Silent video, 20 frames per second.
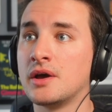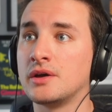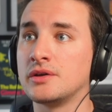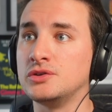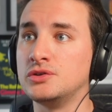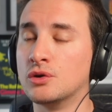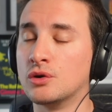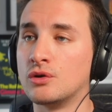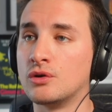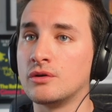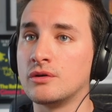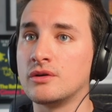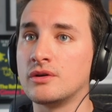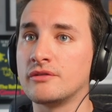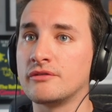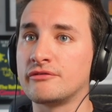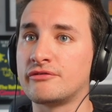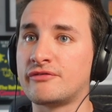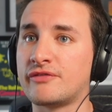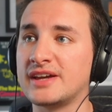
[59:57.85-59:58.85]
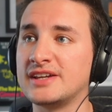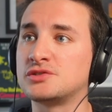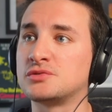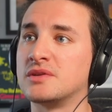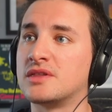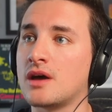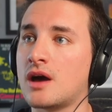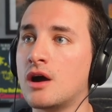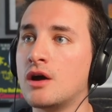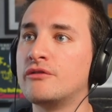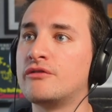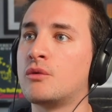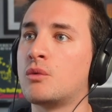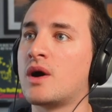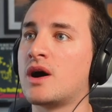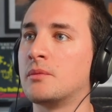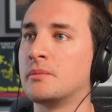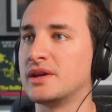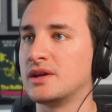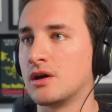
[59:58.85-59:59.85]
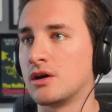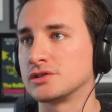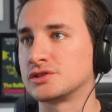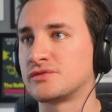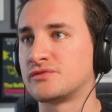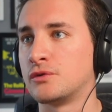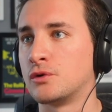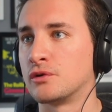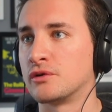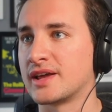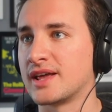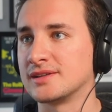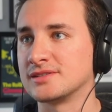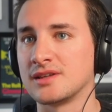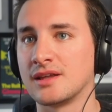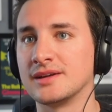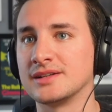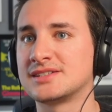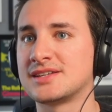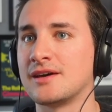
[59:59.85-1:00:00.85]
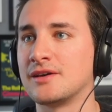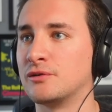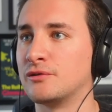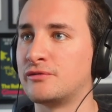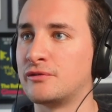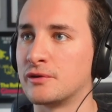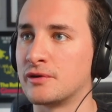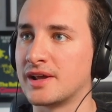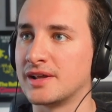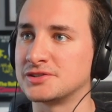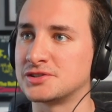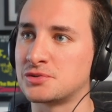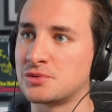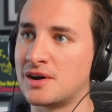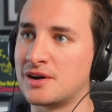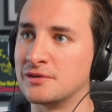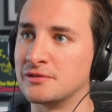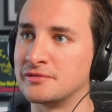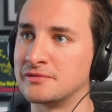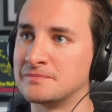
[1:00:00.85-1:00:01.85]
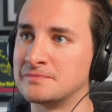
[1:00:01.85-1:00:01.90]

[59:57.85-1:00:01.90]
You're faced with overwhelming odds, four against like ten or four against twelve.